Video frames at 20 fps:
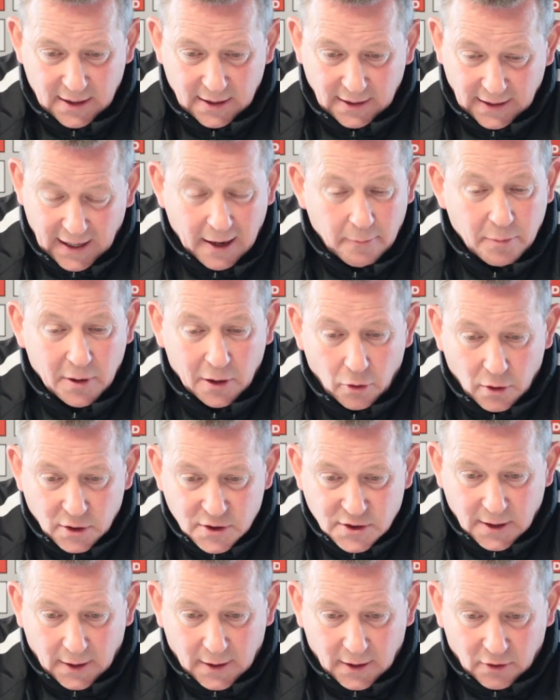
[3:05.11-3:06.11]
Yeah, we
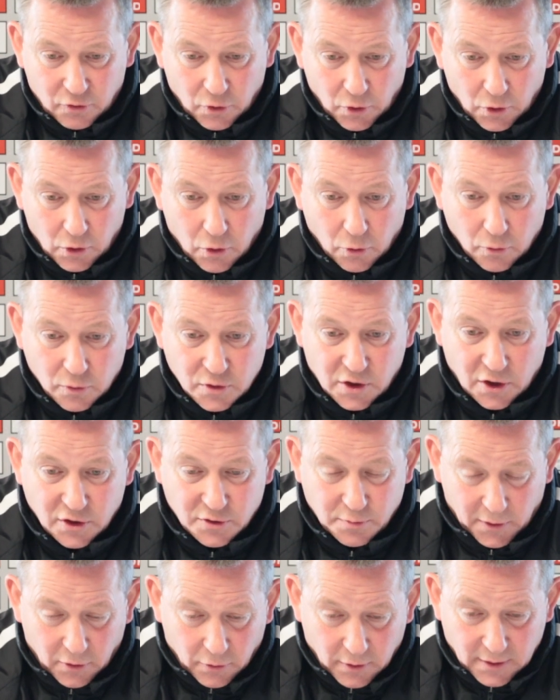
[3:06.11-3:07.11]
lost the other two goals
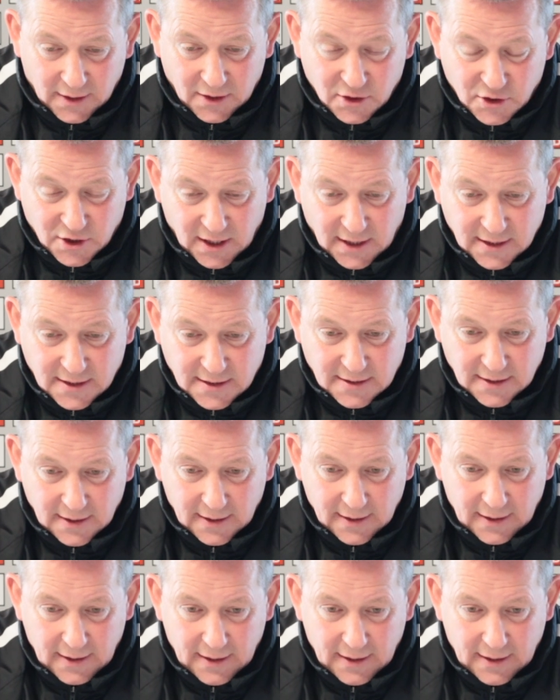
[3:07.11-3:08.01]
because we're on the chase,